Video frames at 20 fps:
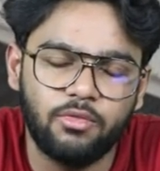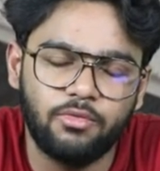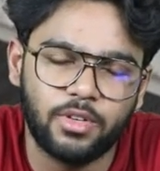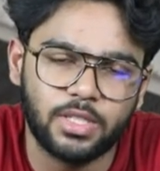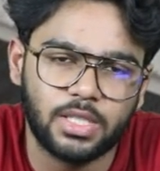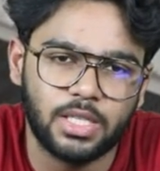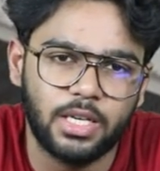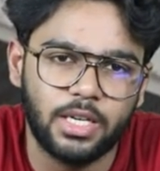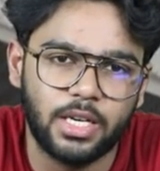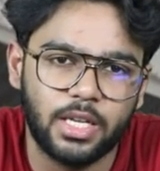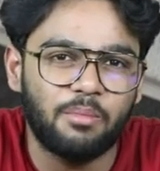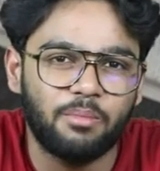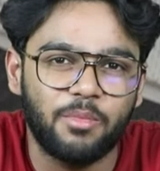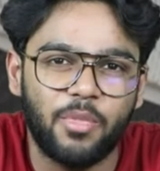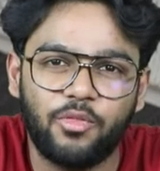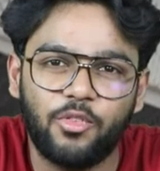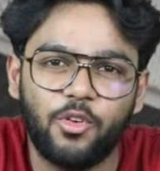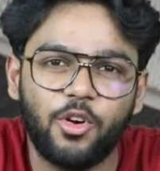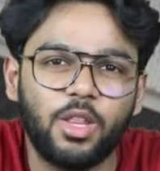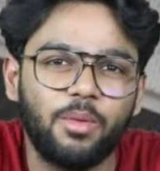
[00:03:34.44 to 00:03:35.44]
facility.
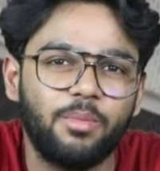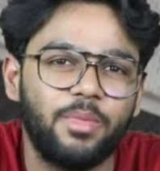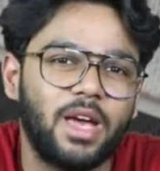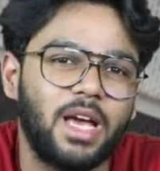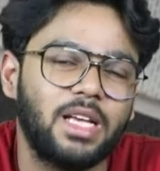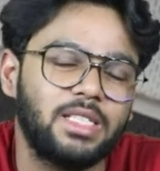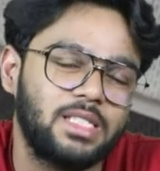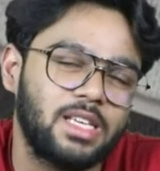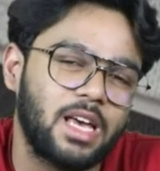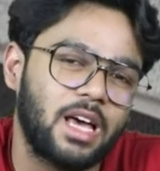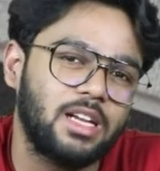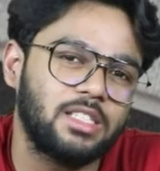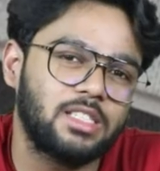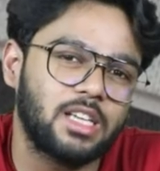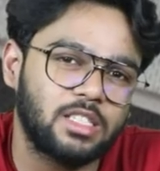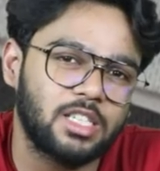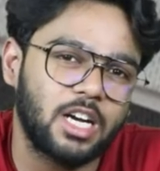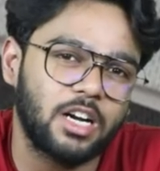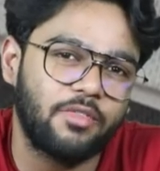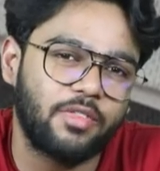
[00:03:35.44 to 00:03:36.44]
Before the BIS CRS
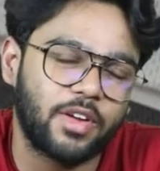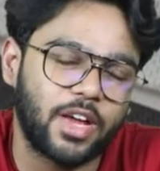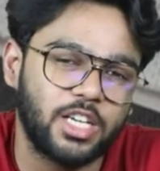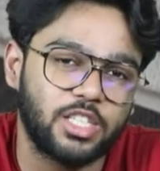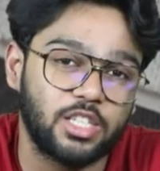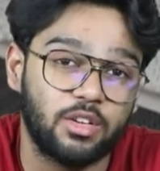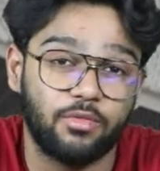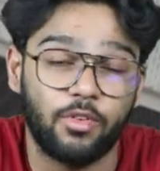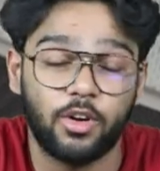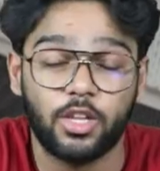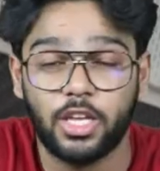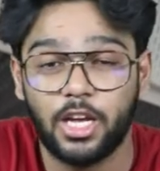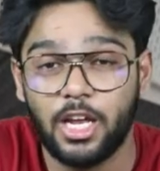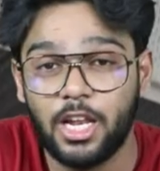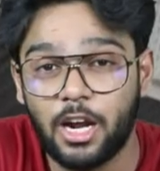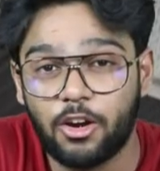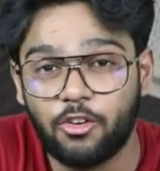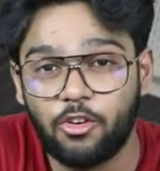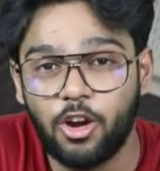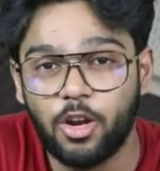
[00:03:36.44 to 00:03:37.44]
certification for the
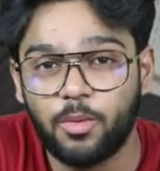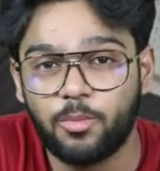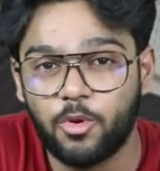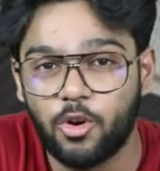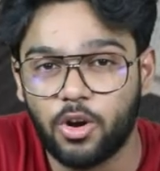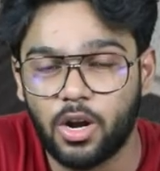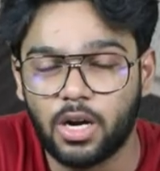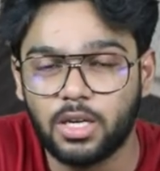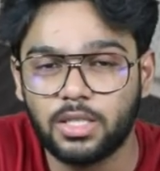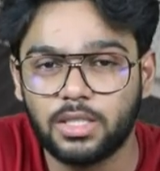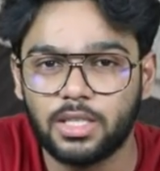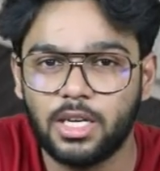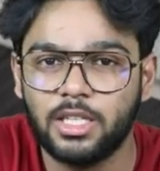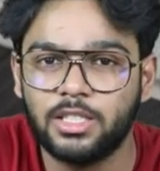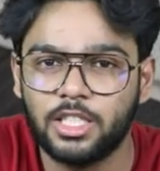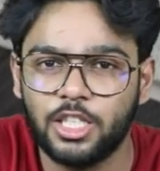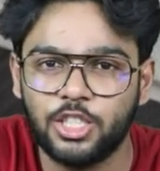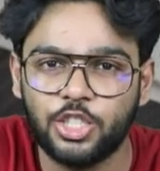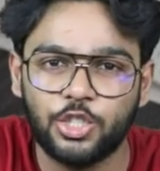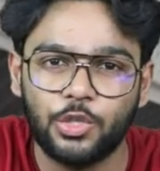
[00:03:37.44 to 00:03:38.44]
electronic products
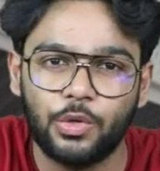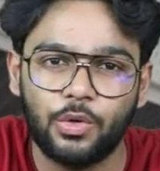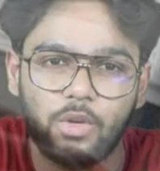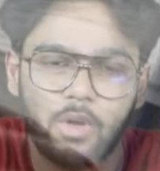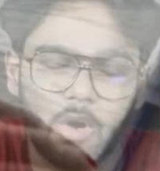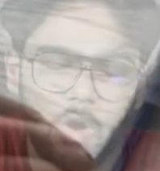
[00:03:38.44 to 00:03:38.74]
is issued,